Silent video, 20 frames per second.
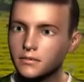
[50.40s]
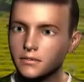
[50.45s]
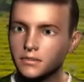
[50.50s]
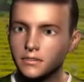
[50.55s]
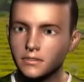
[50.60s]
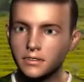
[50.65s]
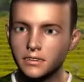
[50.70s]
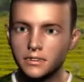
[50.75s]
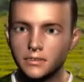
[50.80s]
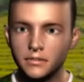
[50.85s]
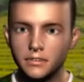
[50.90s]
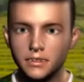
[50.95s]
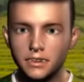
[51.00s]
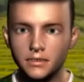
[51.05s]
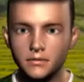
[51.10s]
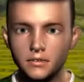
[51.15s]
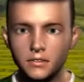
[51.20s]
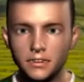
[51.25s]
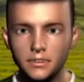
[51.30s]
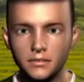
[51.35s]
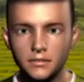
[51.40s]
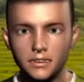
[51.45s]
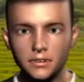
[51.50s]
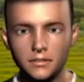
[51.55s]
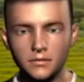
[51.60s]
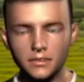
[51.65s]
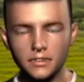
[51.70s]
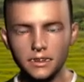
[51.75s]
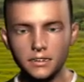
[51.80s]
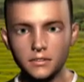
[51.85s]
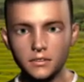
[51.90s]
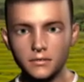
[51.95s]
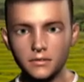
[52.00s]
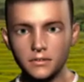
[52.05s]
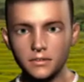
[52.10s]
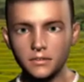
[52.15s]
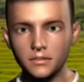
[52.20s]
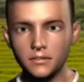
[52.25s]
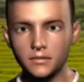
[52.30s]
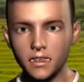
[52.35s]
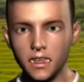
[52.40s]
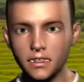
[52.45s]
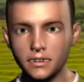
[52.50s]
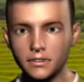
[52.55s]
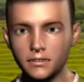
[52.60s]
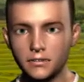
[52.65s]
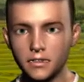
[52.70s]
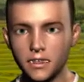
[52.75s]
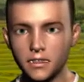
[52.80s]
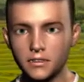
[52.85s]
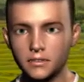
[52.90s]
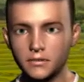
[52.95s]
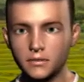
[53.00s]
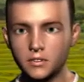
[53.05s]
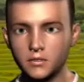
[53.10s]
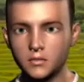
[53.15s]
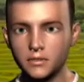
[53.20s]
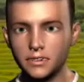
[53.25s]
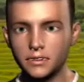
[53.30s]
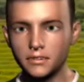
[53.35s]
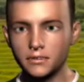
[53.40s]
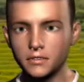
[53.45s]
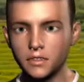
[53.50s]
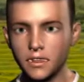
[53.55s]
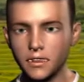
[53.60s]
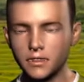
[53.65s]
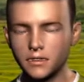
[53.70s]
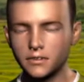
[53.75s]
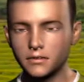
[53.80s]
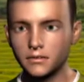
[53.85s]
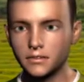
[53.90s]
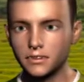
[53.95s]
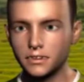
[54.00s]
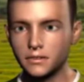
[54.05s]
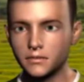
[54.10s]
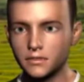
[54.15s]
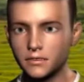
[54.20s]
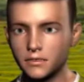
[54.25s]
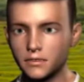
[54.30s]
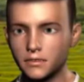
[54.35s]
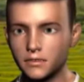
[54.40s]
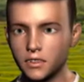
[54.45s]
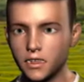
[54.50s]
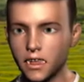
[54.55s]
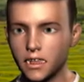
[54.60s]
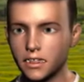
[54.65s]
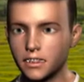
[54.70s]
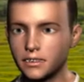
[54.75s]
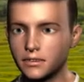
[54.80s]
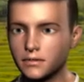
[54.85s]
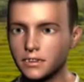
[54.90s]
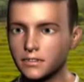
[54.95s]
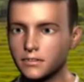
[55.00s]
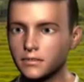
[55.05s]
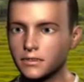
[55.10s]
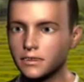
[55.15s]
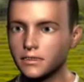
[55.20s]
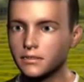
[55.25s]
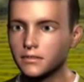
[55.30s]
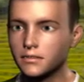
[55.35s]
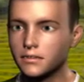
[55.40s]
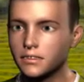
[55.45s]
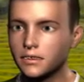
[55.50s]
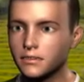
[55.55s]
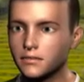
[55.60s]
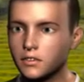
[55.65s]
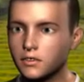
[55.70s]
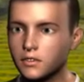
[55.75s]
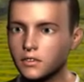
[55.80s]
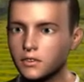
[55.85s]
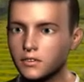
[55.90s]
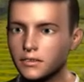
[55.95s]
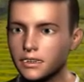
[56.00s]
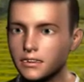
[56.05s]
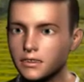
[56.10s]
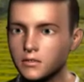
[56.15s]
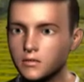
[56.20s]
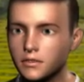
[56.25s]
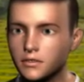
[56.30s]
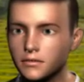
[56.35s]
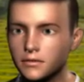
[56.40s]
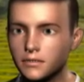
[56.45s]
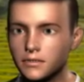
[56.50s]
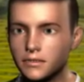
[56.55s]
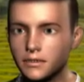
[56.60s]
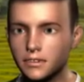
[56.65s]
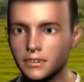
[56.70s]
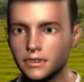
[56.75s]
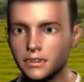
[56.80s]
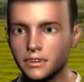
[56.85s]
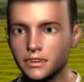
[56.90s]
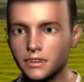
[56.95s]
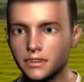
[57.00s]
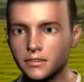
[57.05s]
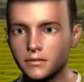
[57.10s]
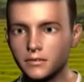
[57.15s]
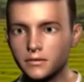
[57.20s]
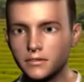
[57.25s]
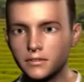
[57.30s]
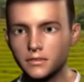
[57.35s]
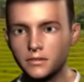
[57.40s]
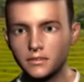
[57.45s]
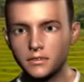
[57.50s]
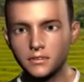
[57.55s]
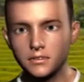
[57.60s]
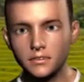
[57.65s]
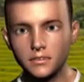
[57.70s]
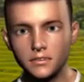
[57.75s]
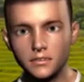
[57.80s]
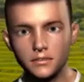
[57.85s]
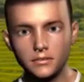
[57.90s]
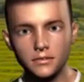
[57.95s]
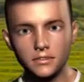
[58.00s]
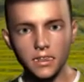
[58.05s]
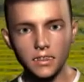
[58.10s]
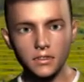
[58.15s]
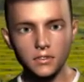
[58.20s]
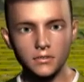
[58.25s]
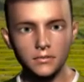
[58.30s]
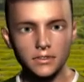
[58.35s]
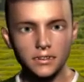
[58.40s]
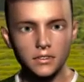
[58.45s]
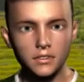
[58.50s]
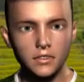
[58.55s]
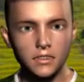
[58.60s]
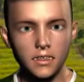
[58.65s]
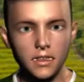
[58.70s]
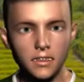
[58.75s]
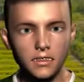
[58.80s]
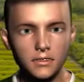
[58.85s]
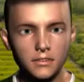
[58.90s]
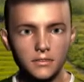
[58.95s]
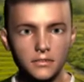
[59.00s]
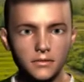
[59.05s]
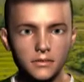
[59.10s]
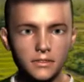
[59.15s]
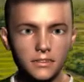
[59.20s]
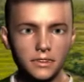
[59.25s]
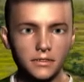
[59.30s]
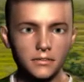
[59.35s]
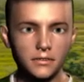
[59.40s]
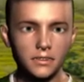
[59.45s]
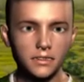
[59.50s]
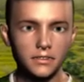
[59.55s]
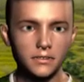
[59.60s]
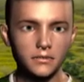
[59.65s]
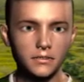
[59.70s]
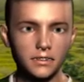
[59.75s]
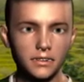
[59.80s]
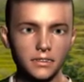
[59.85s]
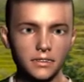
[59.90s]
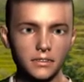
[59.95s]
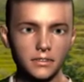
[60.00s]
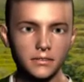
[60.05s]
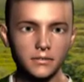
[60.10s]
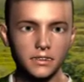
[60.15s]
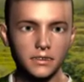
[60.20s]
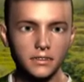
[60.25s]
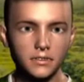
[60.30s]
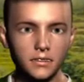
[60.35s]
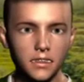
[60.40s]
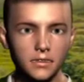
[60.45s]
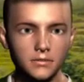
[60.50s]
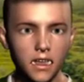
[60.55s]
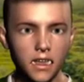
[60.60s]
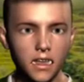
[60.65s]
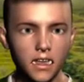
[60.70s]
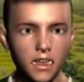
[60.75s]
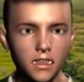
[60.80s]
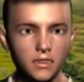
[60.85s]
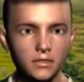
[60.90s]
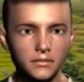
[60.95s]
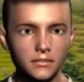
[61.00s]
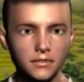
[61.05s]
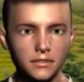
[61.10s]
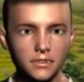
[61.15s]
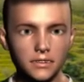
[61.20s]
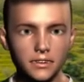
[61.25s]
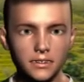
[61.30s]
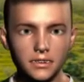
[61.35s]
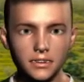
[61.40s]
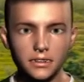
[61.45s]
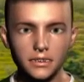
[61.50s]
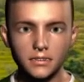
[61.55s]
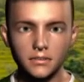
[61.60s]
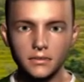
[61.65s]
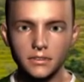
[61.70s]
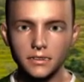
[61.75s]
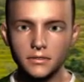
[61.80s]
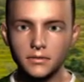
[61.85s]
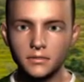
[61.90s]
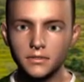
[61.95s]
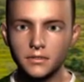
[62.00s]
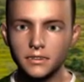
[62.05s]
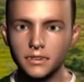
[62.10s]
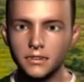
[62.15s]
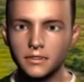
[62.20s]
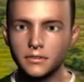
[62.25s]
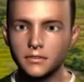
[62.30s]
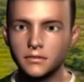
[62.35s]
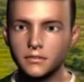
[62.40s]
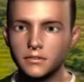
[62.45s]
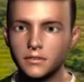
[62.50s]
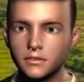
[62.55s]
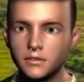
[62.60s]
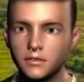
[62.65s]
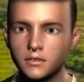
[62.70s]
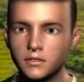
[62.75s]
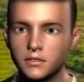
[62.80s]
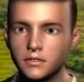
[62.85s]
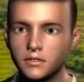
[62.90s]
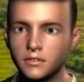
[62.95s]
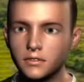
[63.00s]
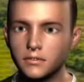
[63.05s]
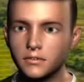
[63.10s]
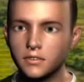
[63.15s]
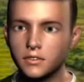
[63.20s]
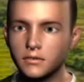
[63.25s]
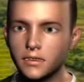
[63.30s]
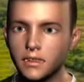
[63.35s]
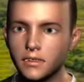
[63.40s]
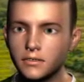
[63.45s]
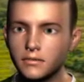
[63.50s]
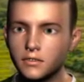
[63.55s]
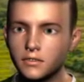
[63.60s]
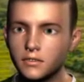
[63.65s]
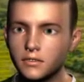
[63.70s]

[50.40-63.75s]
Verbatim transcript: and that every intention of the thoughts of his heart was only evil continually. And the Lord was sorry that he had made man on the earth, and it grieved him to his heart.